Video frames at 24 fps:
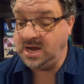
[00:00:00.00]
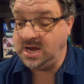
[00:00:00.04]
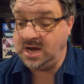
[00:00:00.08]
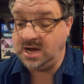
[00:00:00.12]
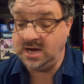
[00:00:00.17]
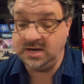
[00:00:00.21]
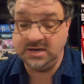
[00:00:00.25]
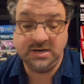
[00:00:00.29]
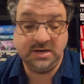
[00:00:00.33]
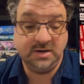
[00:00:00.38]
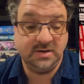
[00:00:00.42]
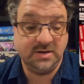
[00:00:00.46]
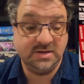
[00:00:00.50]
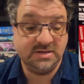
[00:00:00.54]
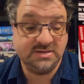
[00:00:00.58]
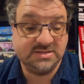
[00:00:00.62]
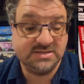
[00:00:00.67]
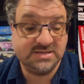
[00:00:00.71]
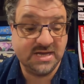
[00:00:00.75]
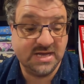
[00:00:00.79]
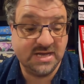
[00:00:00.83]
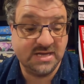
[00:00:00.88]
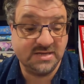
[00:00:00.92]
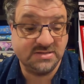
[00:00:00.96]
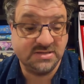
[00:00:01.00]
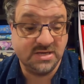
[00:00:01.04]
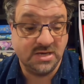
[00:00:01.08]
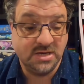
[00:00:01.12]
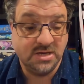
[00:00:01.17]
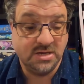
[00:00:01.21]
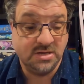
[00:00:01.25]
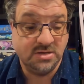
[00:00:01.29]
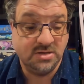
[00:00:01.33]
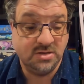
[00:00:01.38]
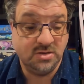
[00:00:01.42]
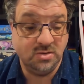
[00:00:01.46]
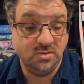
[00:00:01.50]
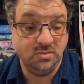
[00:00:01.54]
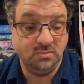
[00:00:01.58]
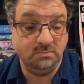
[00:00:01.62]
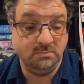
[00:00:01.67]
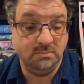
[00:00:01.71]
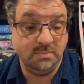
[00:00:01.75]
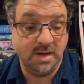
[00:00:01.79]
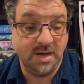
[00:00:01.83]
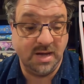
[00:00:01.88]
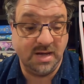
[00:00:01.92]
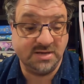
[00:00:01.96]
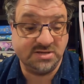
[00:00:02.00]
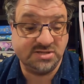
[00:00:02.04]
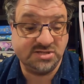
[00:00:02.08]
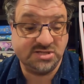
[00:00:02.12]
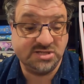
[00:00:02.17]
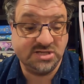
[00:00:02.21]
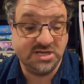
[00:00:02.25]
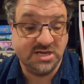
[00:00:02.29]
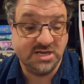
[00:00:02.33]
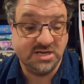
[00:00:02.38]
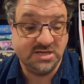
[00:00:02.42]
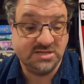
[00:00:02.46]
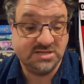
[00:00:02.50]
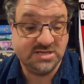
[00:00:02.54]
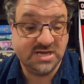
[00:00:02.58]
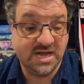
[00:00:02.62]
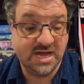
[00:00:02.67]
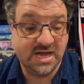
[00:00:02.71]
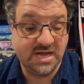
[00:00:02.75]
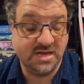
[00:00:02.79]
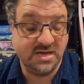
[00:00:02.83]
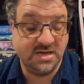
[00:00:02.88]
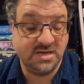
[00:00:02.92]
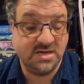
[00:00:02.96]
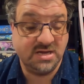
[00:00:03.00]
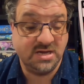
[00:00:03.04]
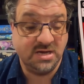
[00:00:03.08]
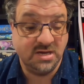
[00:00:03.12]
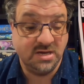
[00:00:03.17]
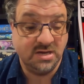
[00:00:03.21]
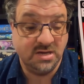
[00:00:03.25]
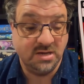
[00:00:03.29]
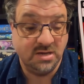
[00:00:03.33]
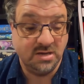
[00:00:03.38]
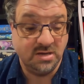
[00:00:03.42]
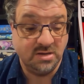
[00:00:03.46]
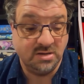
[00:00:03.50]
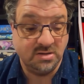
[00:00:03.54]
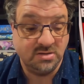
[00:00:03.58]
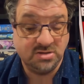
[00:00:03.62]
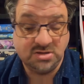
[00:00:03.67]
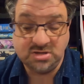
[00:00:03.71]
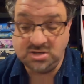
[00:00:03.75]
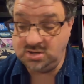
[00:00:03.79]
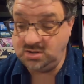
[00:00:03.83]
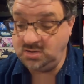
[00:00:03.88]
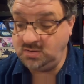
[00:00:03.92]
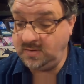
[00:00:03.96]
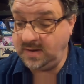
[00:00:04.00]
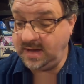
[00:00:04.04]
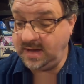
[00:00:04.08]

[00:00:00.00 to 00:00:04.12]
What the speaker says: On here it says you must take 2